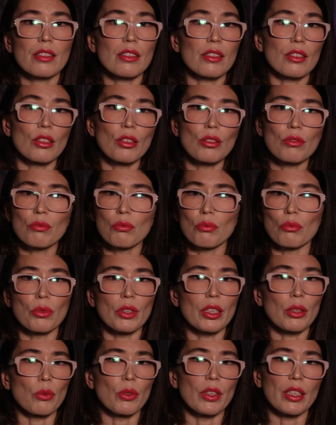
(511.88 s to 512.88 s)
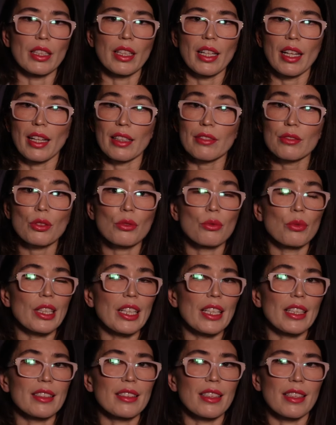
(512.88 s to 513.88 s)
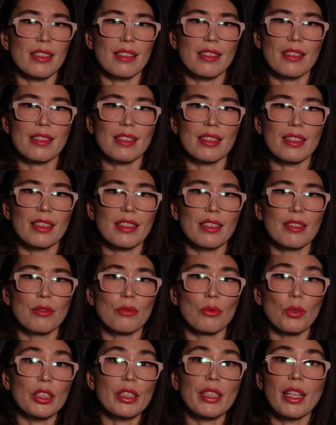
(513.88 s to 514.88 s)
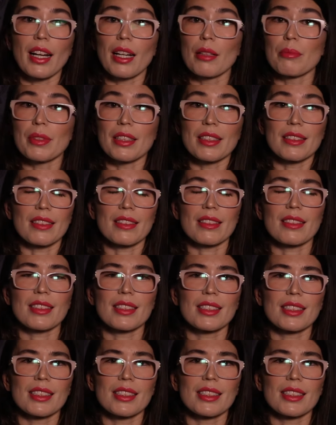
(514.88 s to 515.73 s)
so we will have to wait and see what happens.